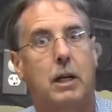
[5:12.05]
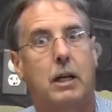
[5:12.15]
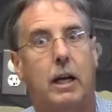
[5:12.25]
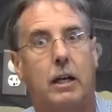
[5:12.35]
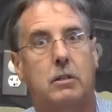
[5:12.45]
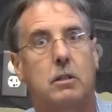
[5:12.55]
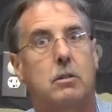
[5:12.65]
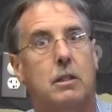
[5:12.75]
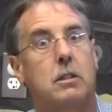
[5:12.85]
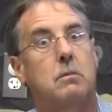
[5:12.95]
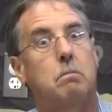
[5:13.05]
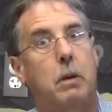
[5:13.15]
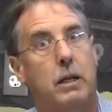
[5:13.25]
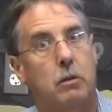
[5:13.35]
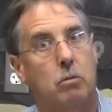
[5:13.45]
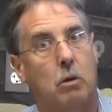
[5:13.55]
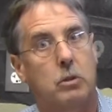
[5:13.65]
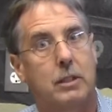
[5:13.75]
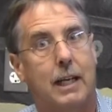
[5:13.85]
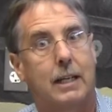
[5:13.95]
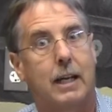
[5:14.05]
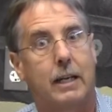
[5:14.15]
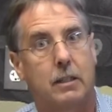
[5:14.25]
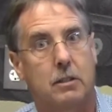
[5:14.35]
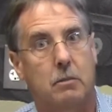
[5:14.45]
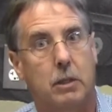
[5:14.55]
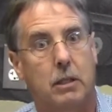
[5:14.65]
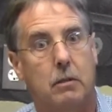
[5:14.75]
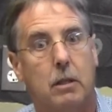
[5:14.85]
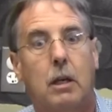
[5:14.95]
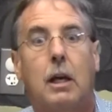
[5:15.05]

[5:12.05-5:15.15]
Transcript: medication such as Benadryl, which is an antihistamine.